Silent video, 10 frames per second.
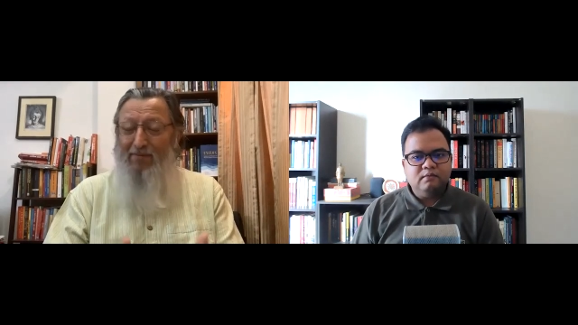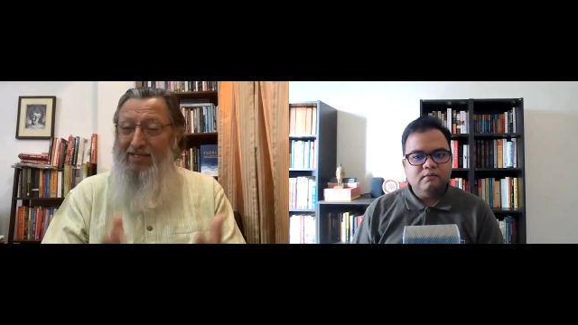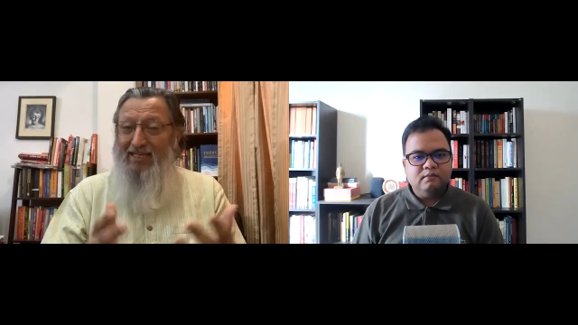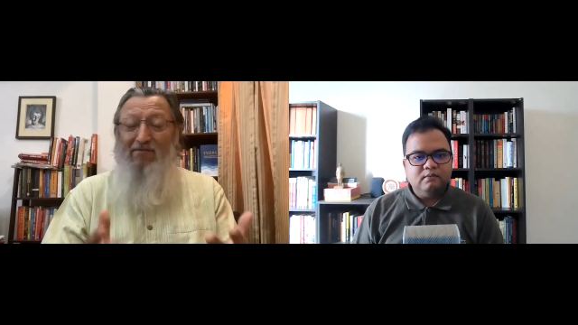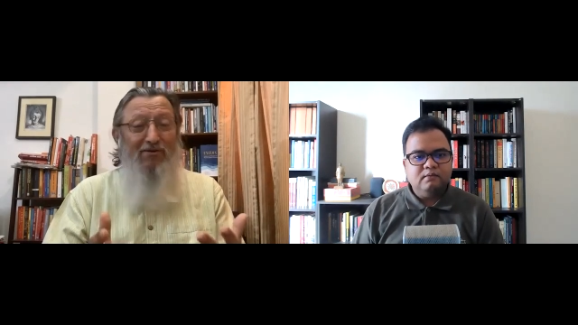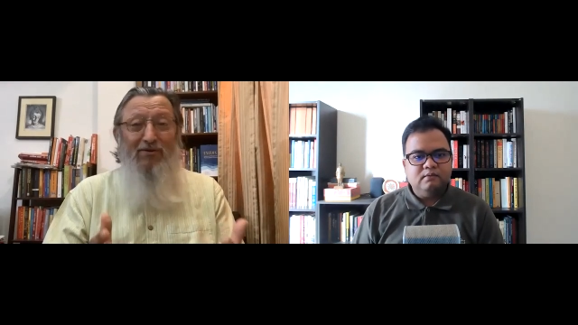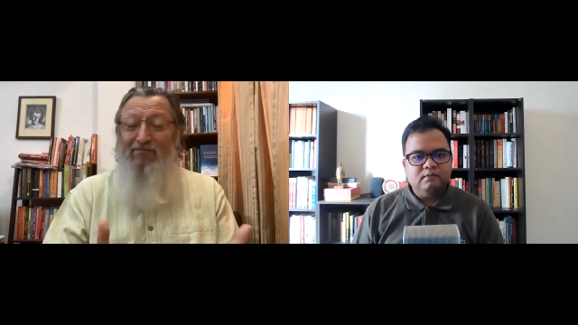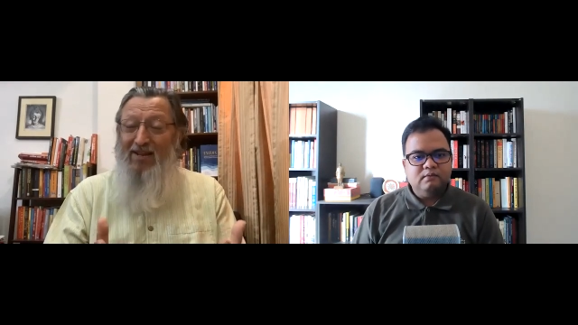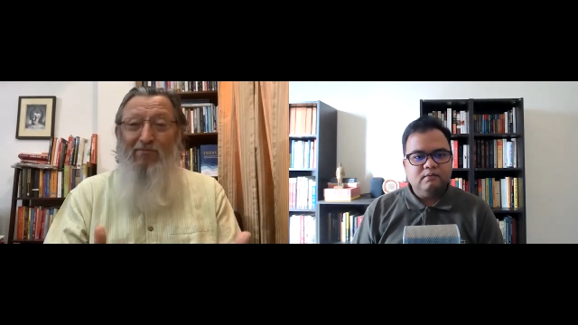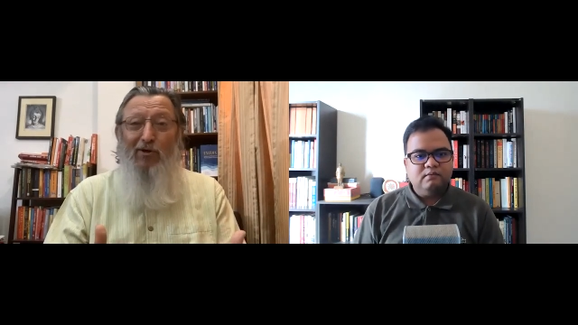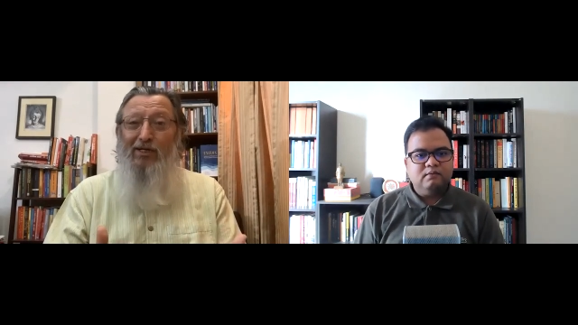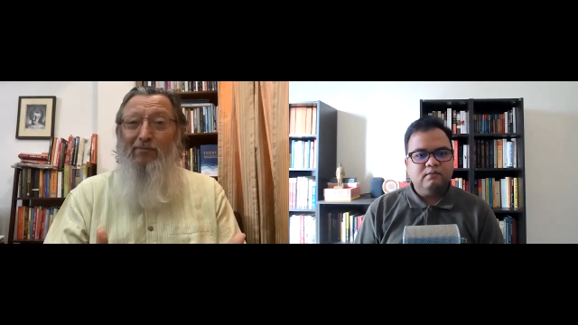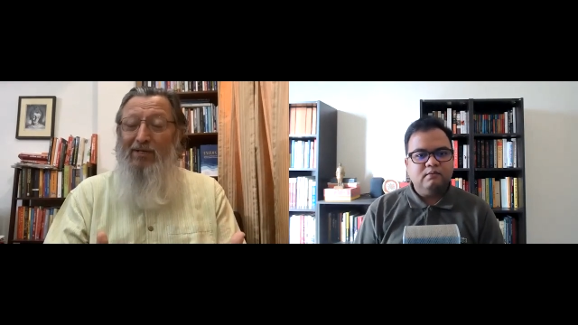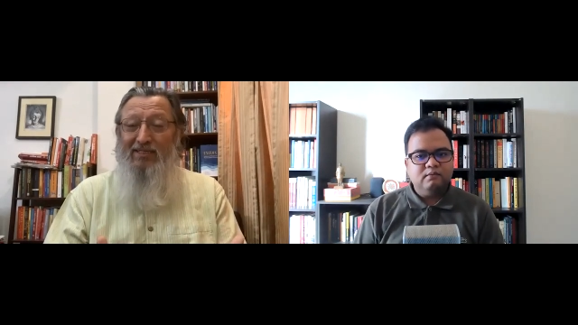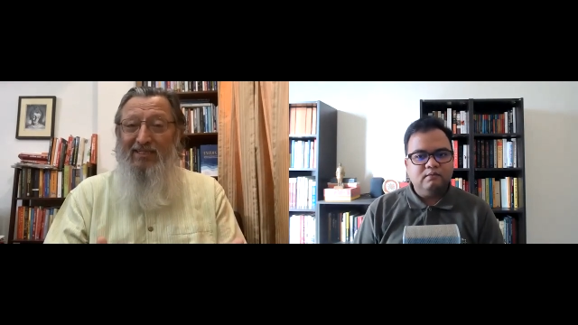Speaker 1: i mean savarkar was a very
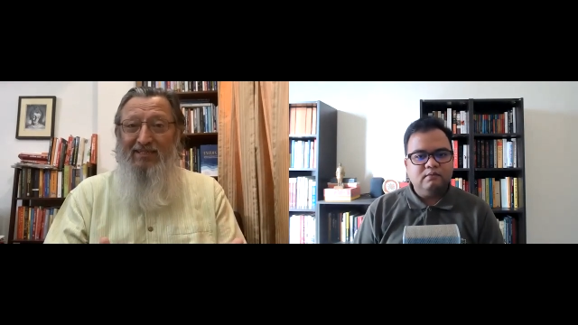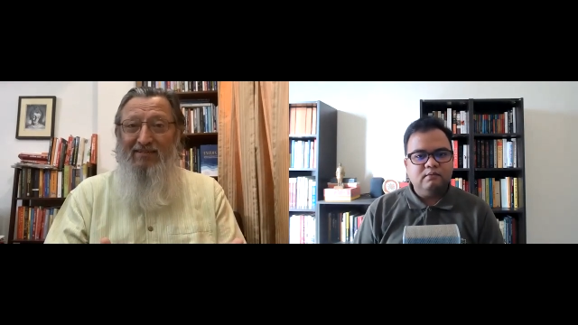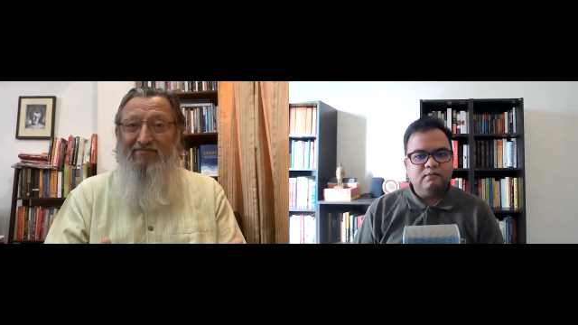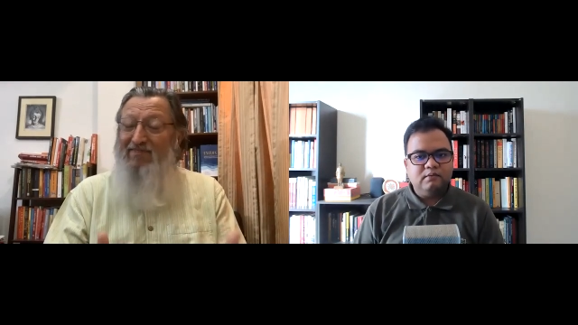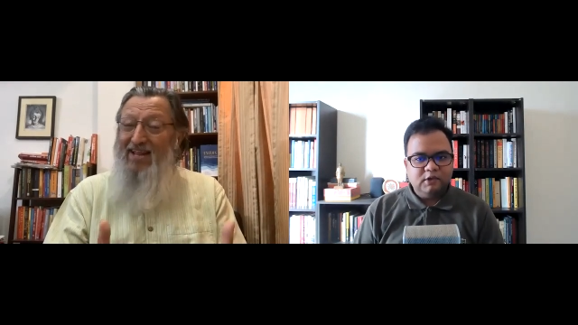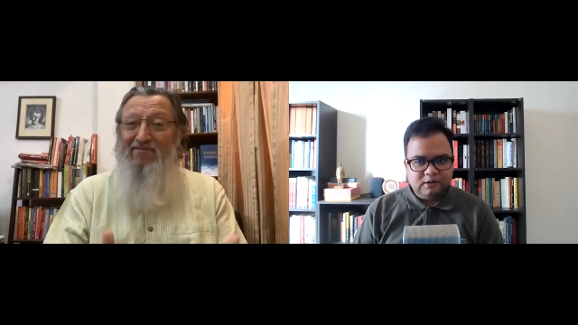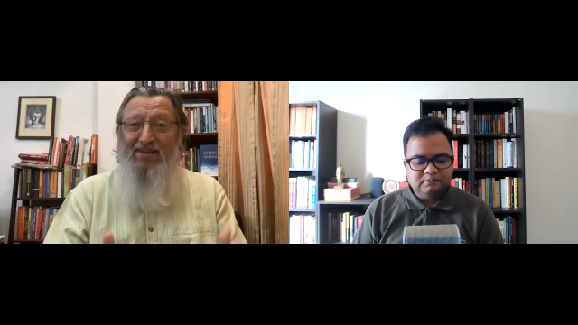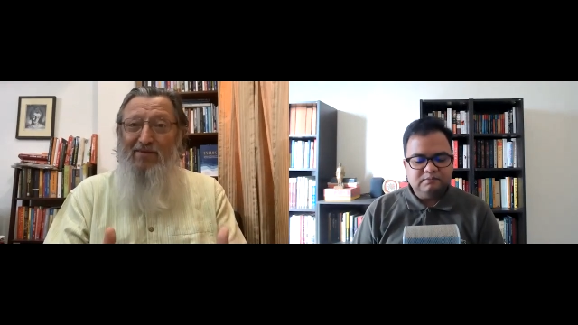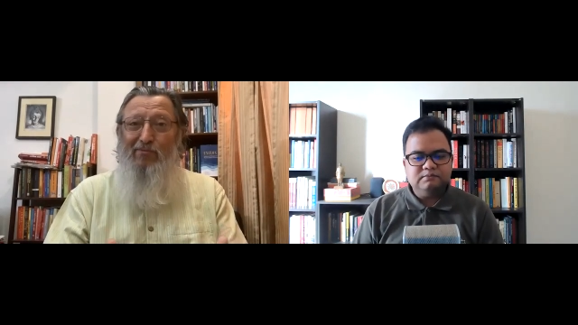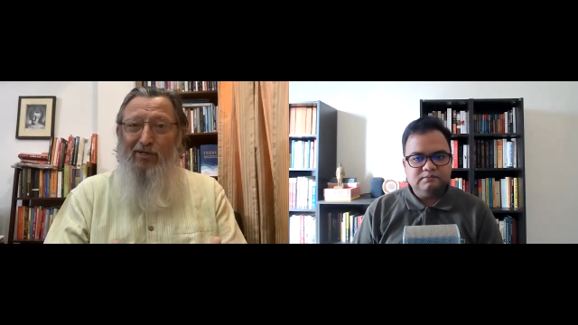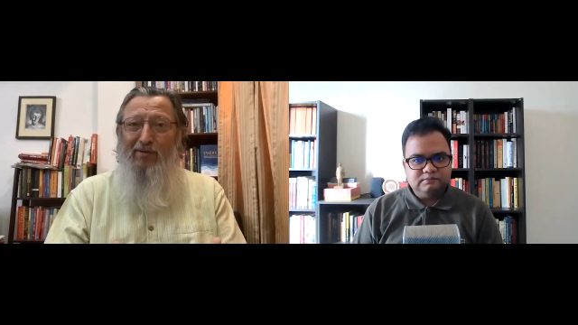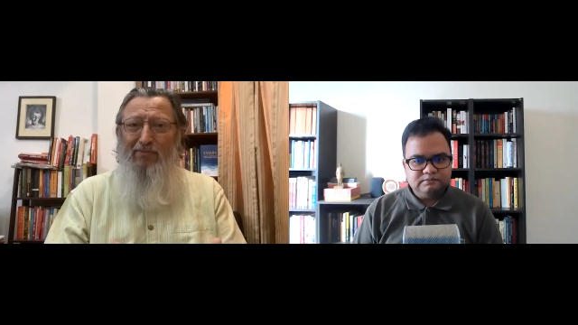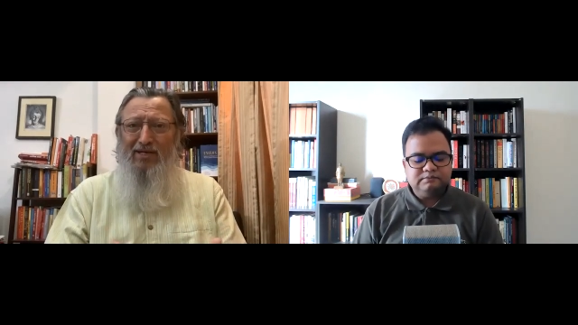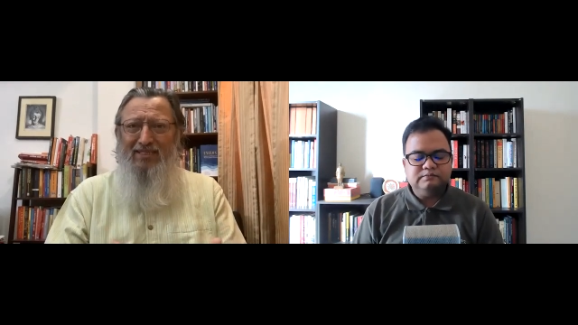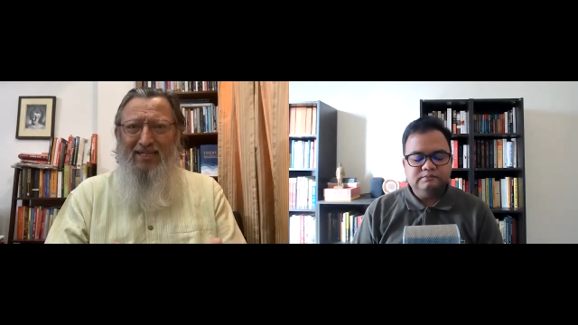modern person very very
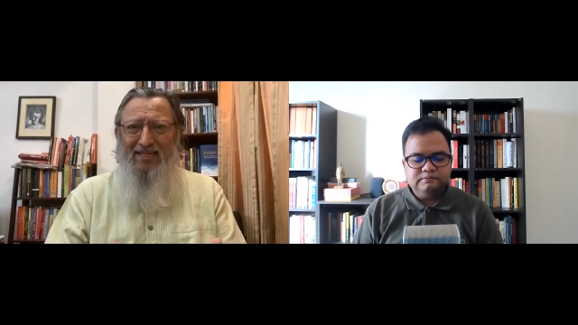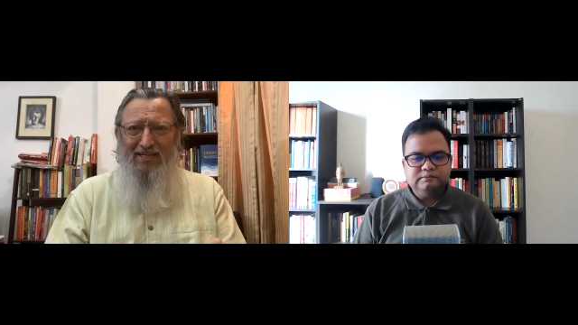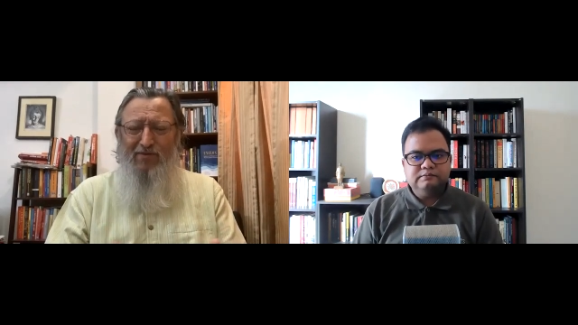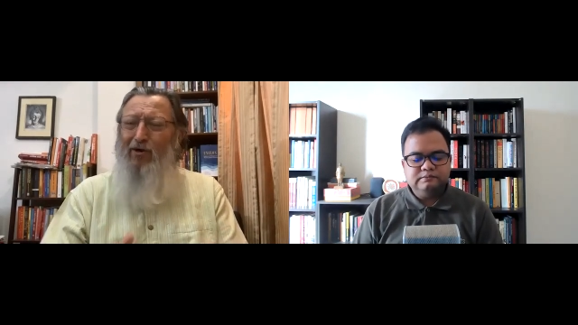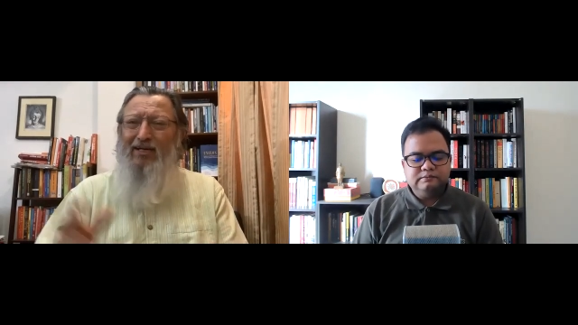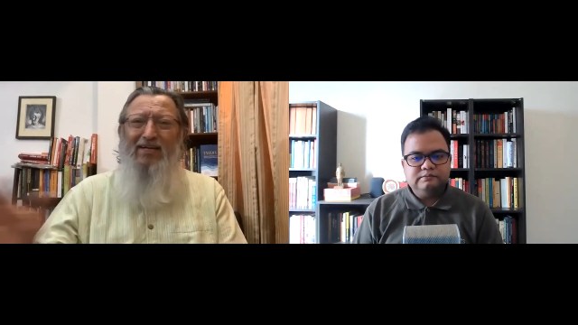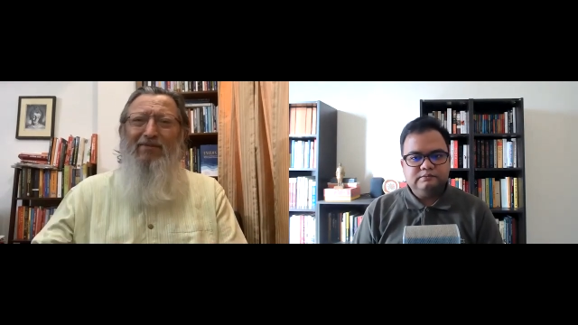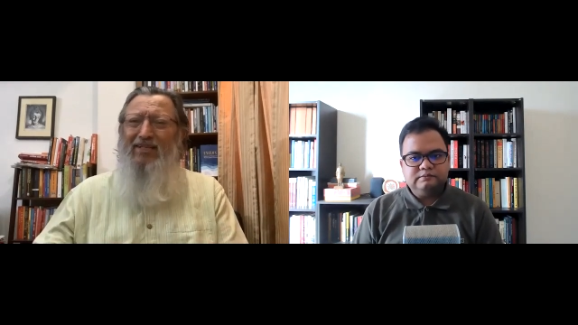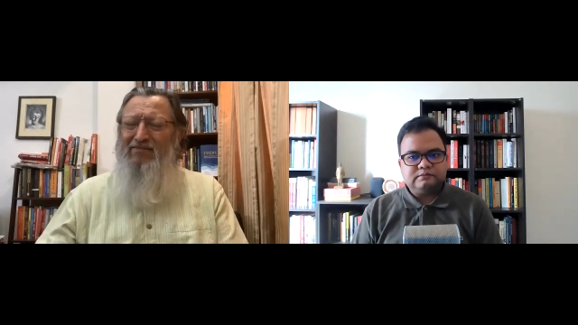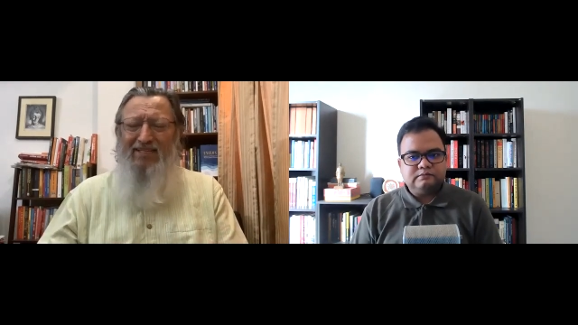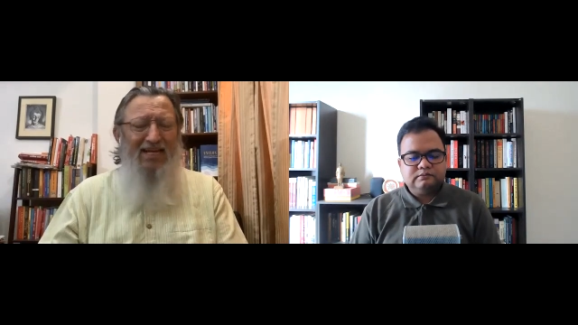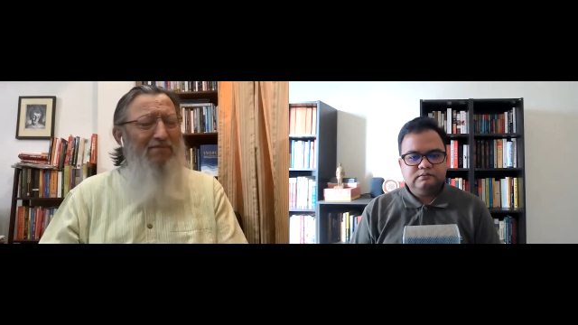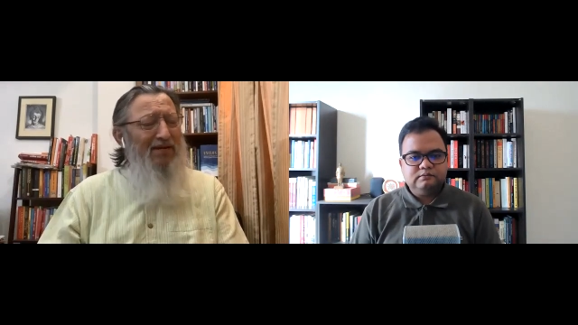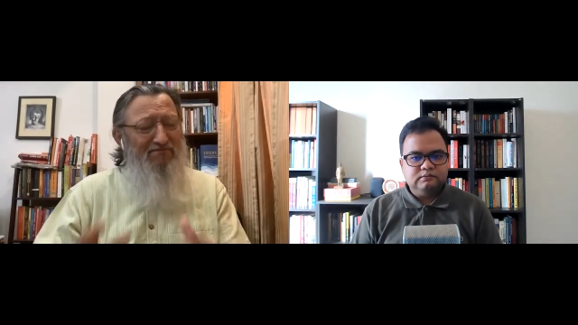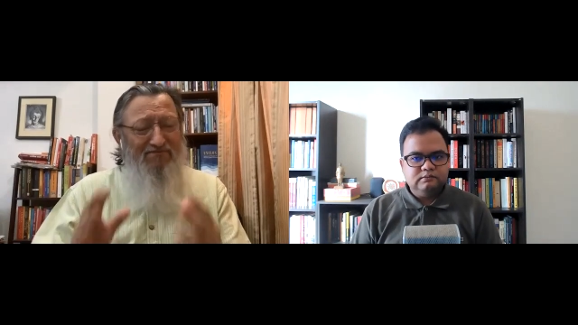modern person you may not agree with
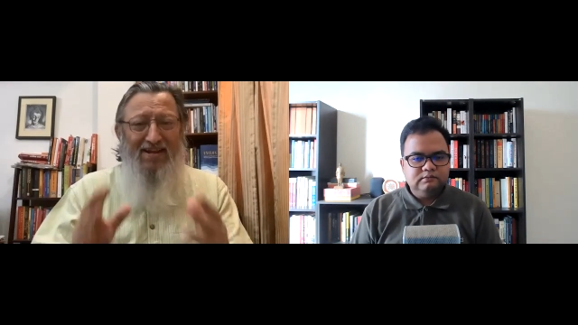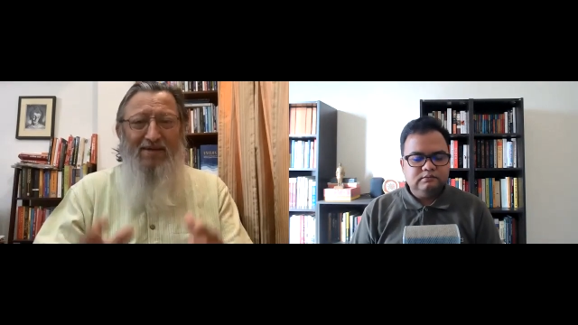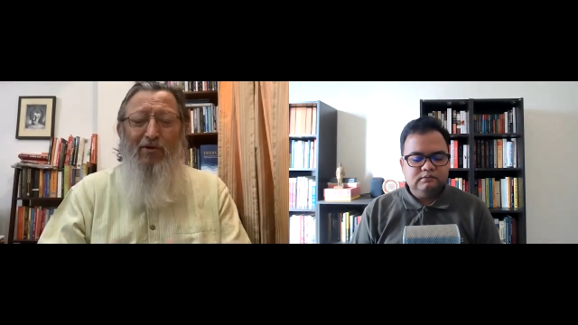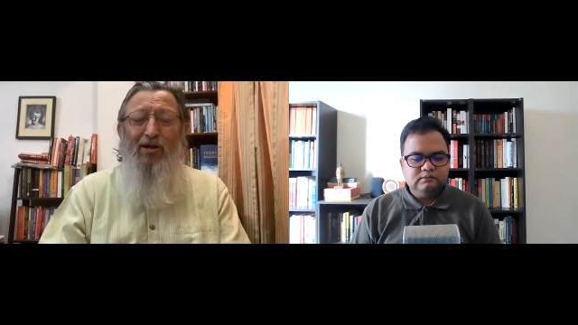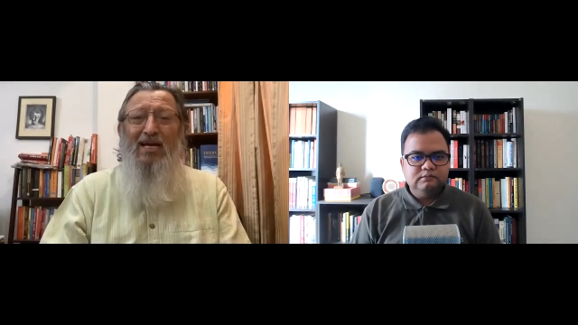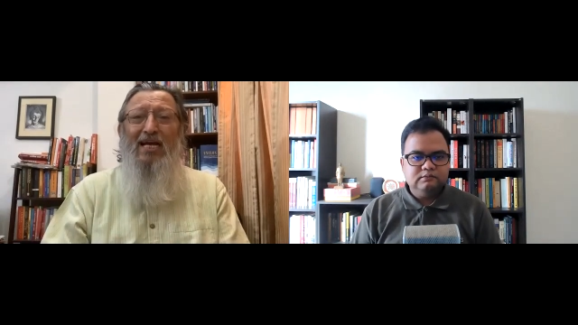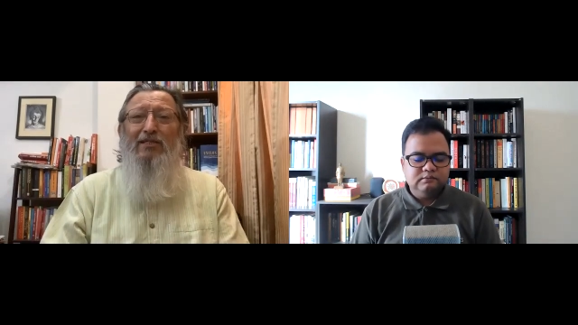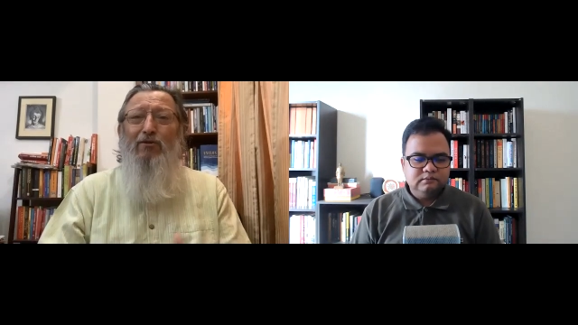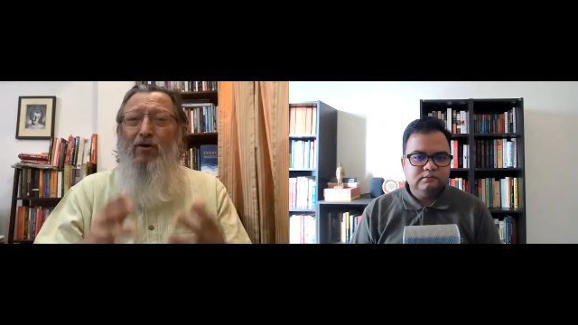everything but very modern.